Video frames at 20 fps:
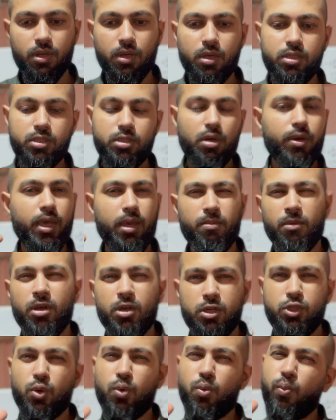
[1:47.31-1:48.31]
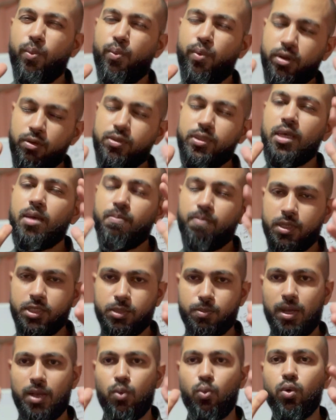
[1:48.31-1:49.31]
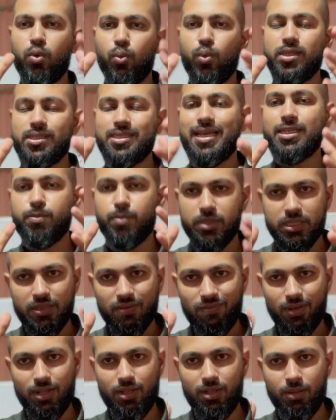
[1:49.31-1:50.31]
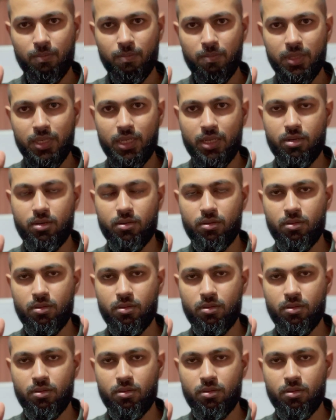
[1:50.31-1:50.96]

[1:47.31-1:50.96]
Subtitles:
So, okay, so when you say impulse buy, what does that specifically mean?